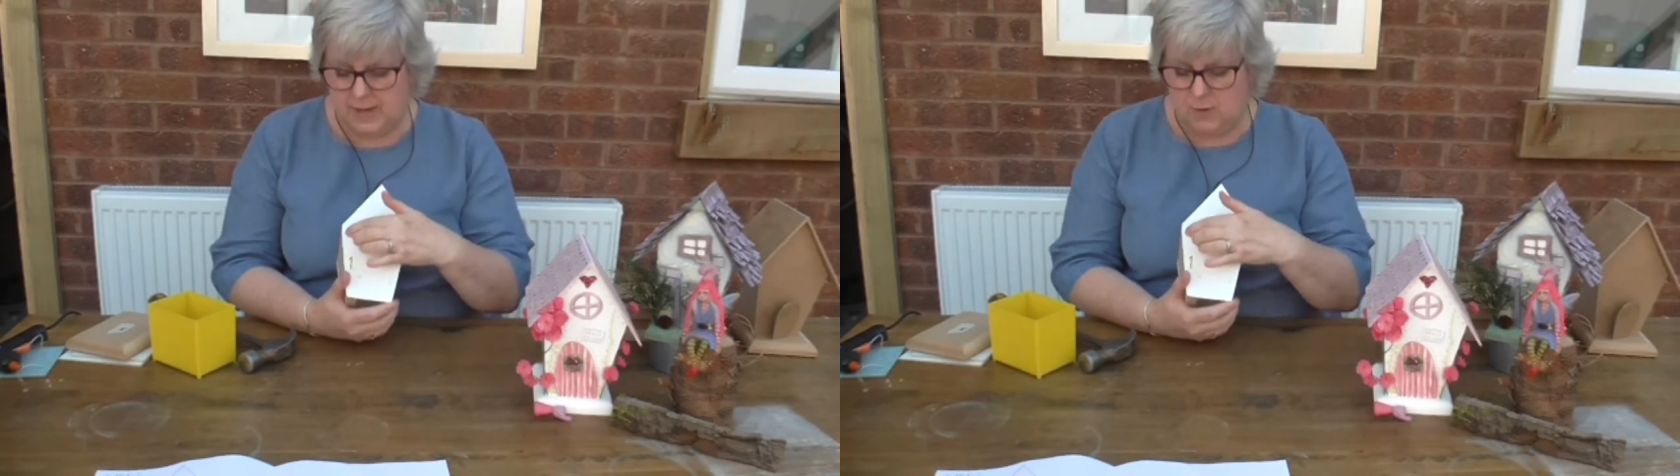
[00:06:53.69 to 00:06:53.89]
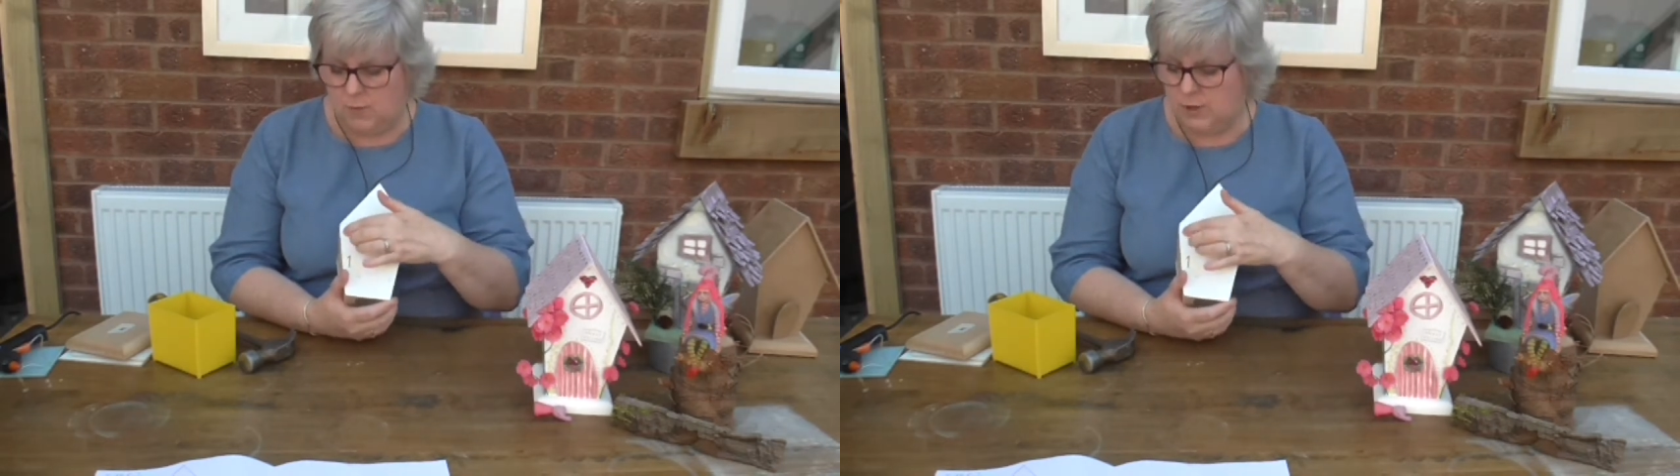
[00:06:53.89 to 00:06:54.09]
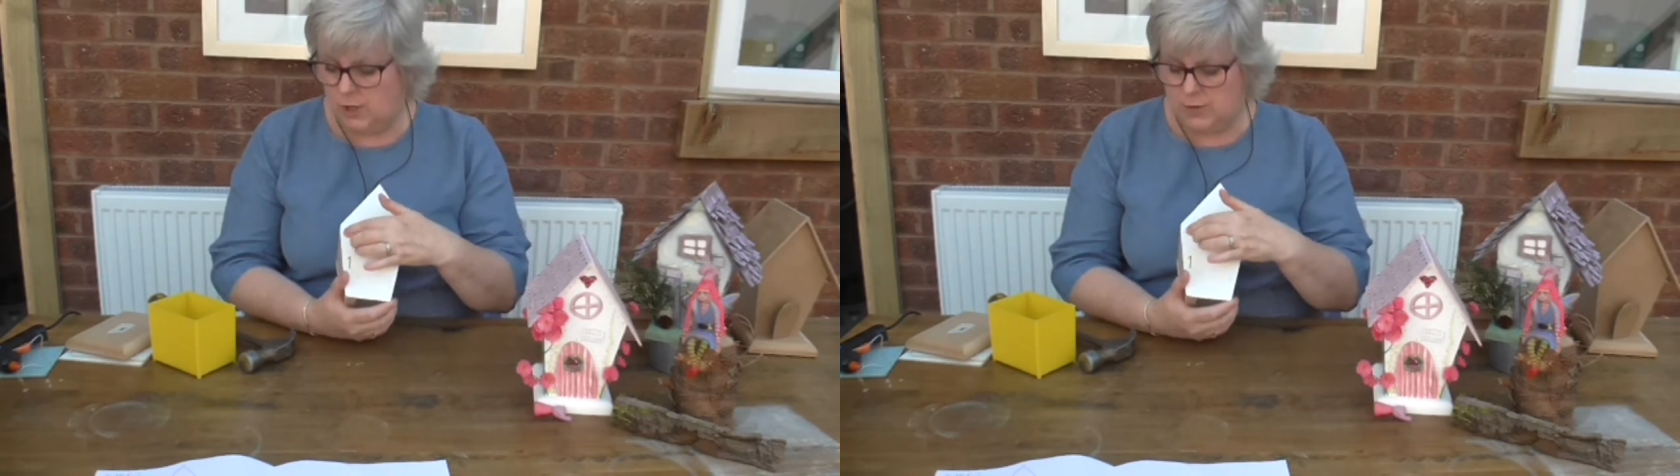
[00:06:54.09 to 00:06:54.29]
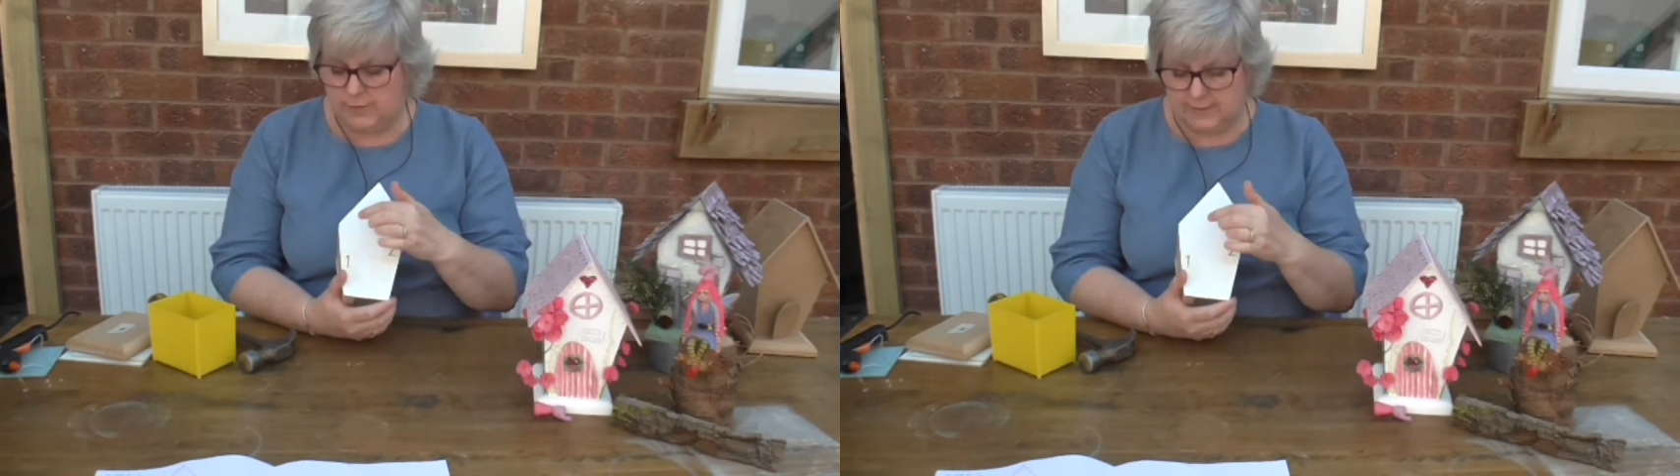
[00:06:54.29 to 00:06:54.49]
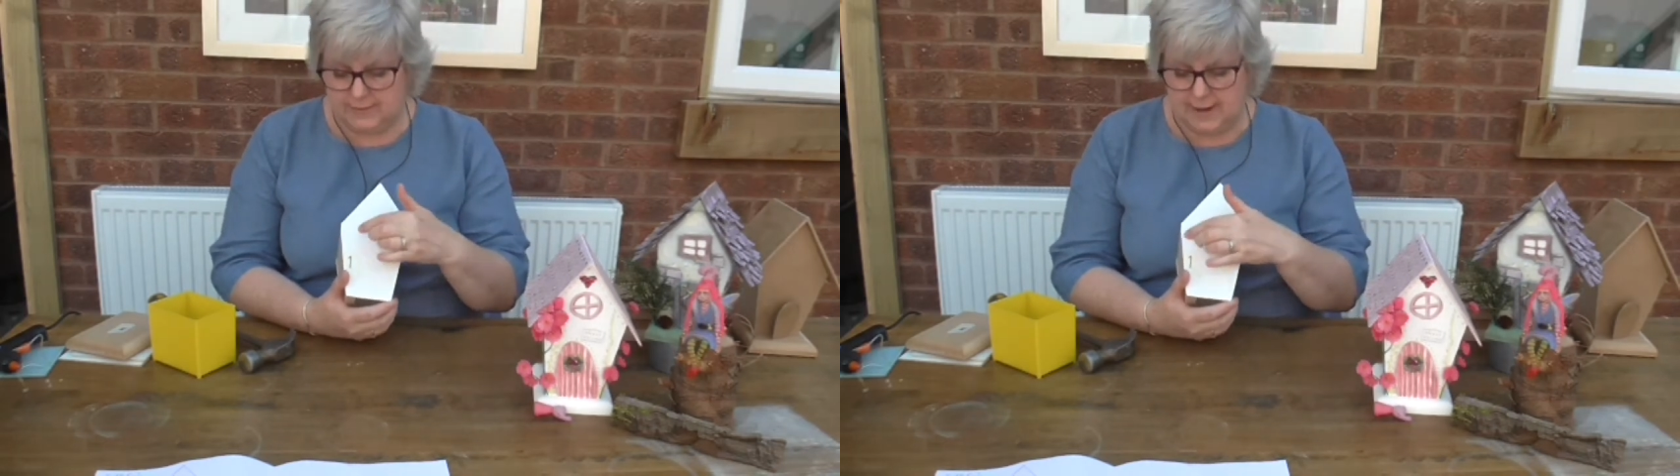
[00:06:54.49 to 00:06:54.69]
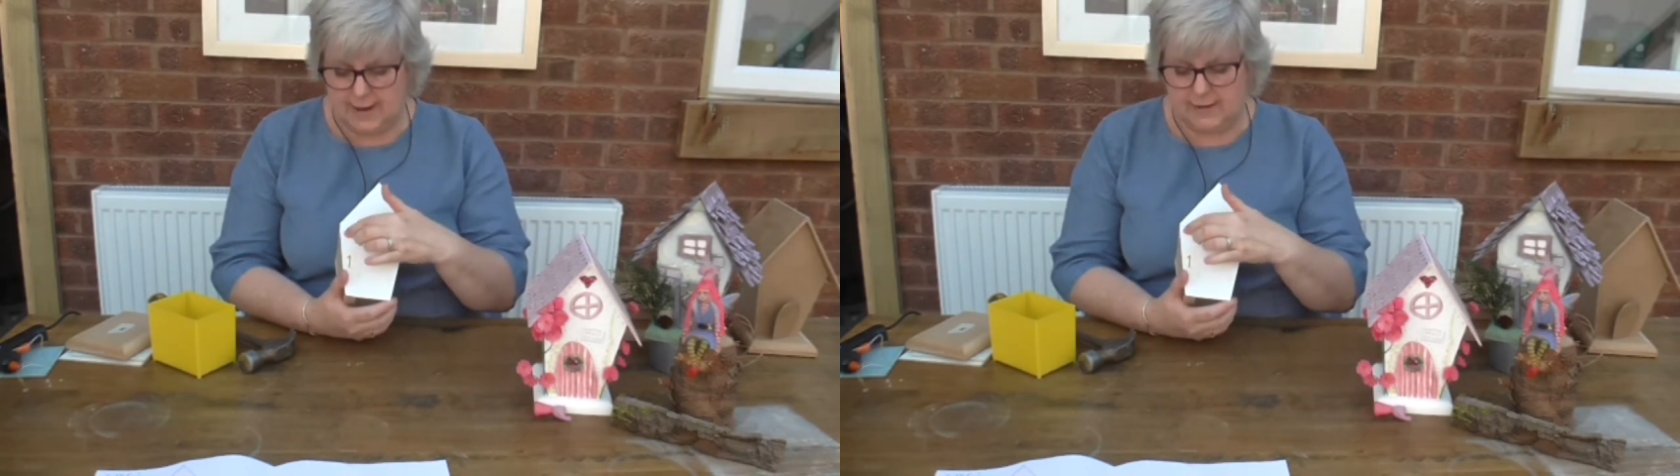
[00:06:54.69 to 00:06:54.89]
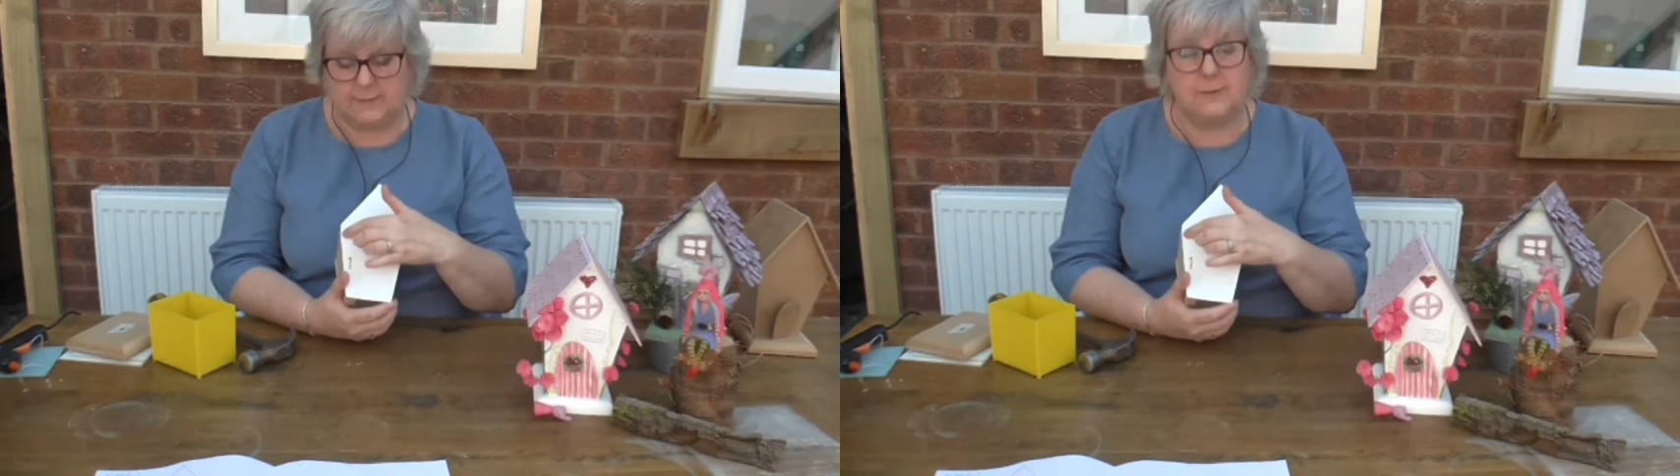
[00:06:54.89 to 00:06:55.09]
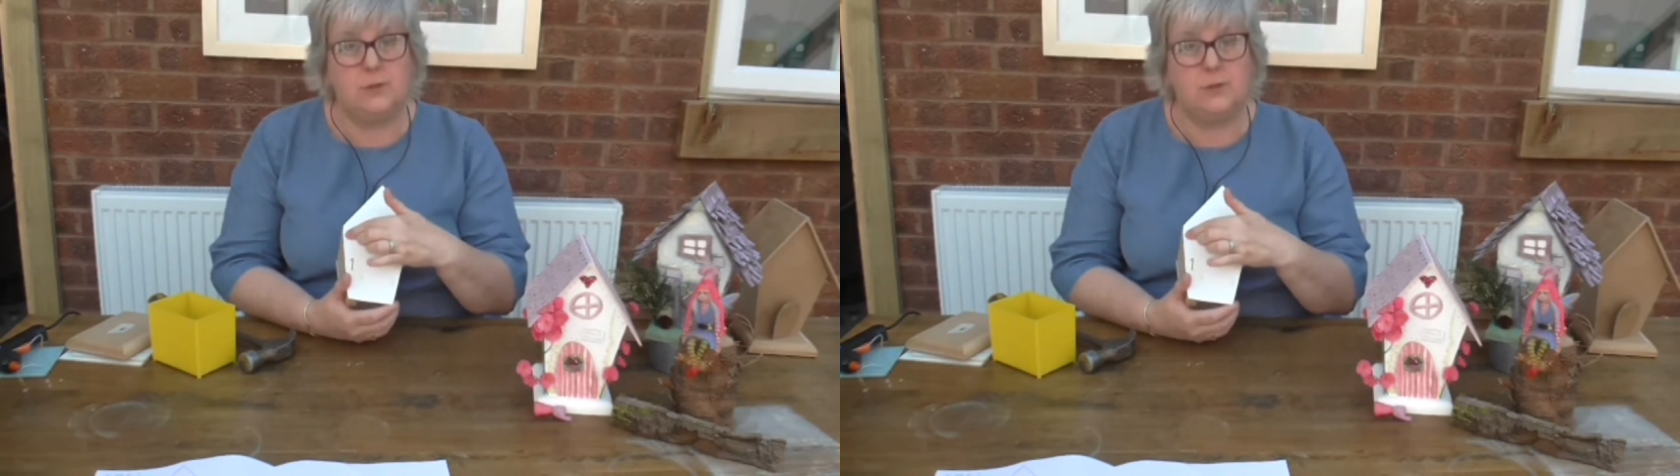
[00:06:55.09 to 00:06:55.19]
When you use the tacks,